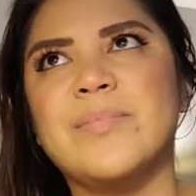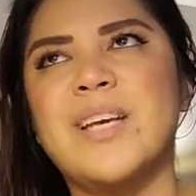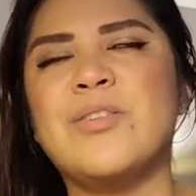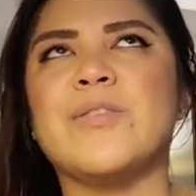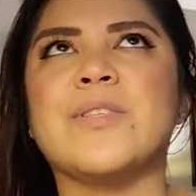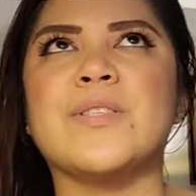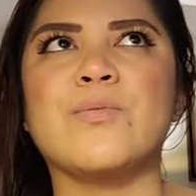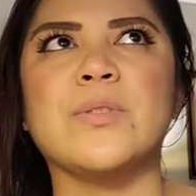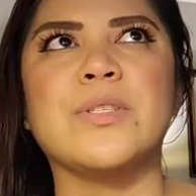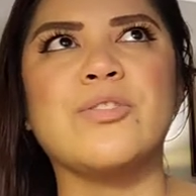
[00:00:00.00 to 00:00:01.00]
don't know if this is
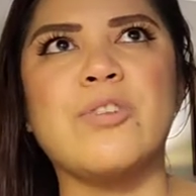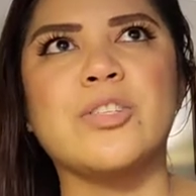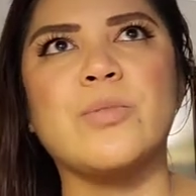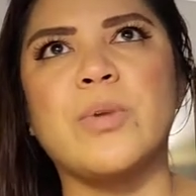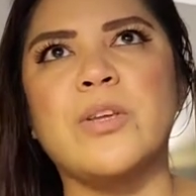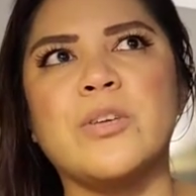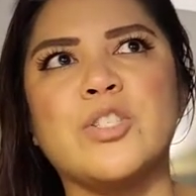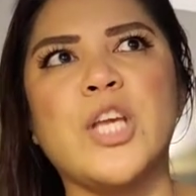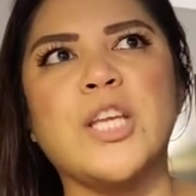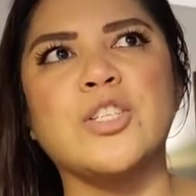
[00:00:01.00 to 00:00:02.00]
really structured, but you can
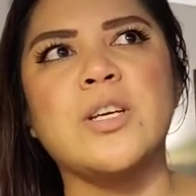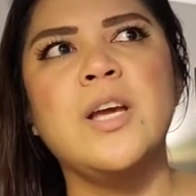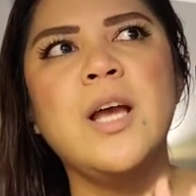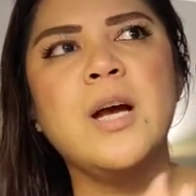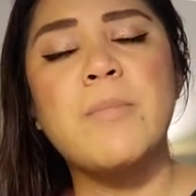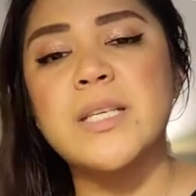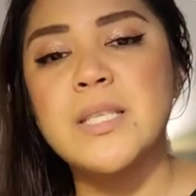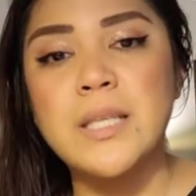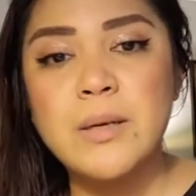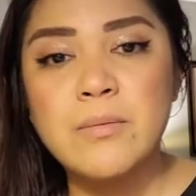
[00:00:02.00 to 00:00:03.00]
change it, my
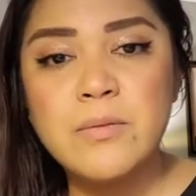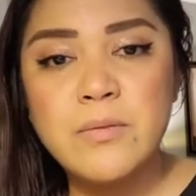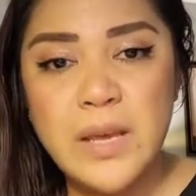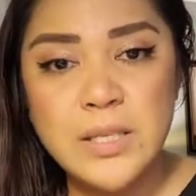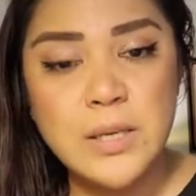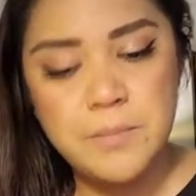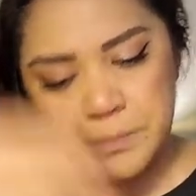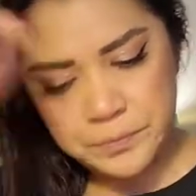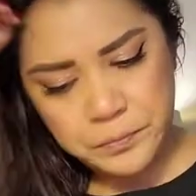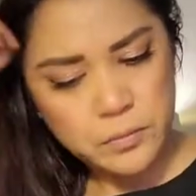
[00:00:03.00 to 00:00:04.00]
Celine Phantom.
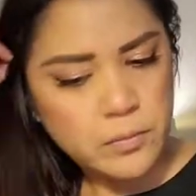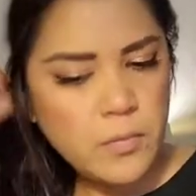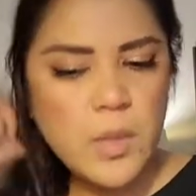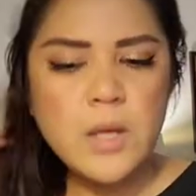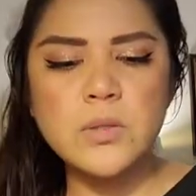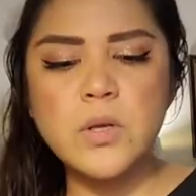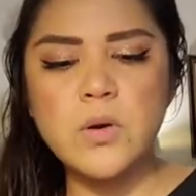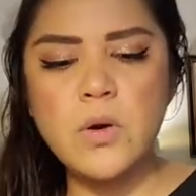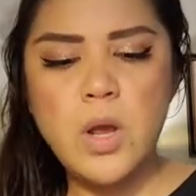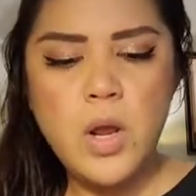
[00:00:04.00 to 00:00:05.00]

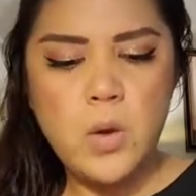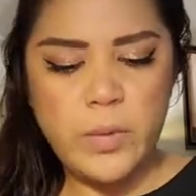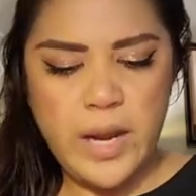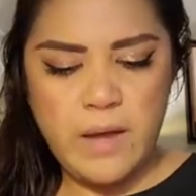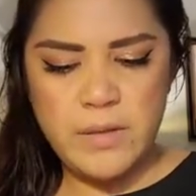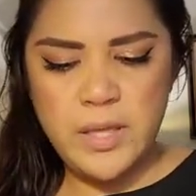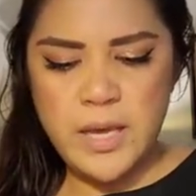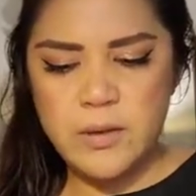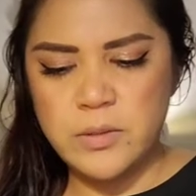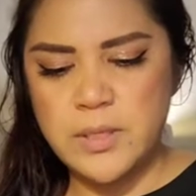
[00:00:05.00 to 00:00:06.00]
So what I have on the
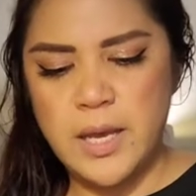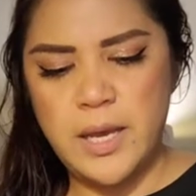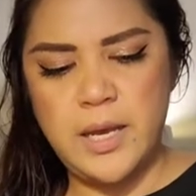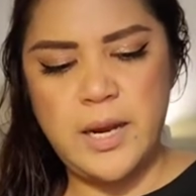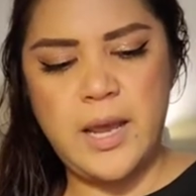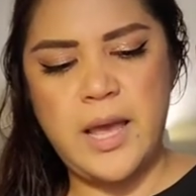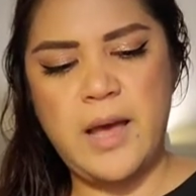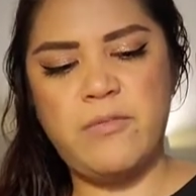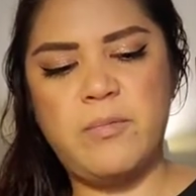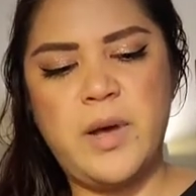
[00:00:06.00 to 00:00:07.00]
outside, I
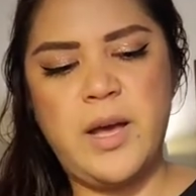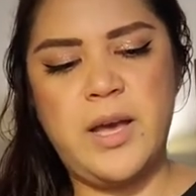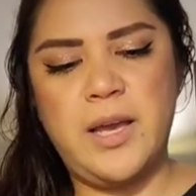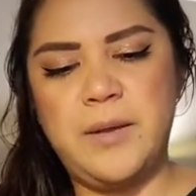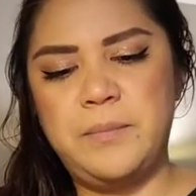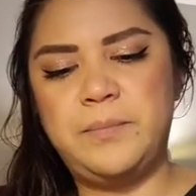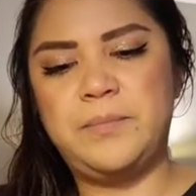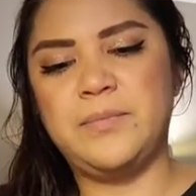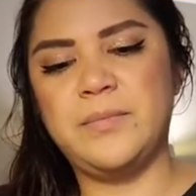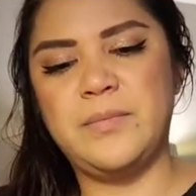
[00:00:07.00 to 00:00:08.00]
have my,
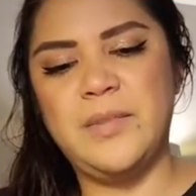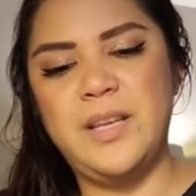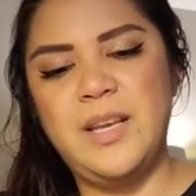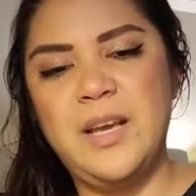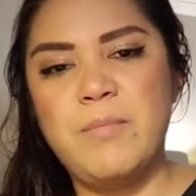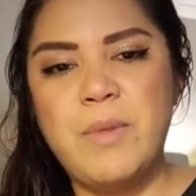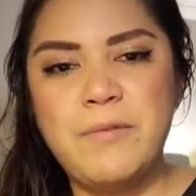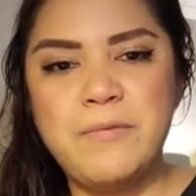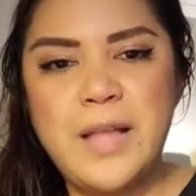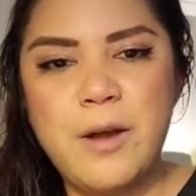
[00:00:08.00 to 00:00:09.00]
my
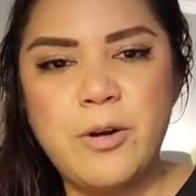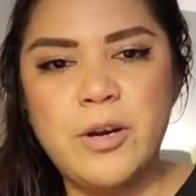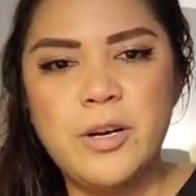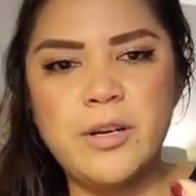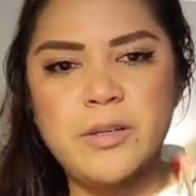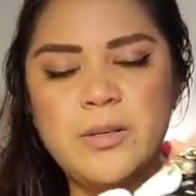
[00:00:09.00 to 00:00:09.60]
flower